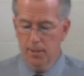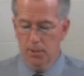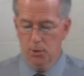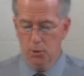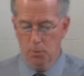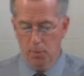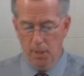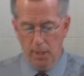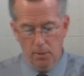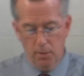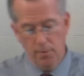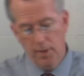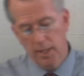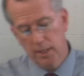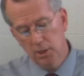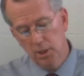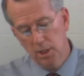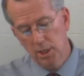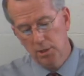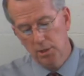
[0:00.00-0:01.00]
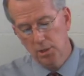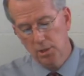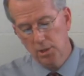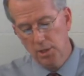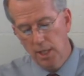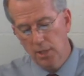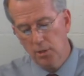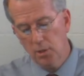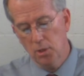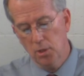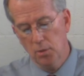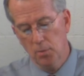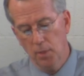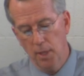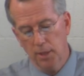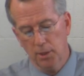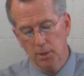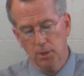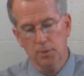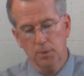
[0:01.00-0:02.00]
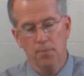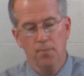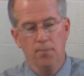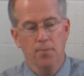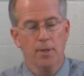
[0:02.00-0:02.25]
As a matter of fact, Jesus says as much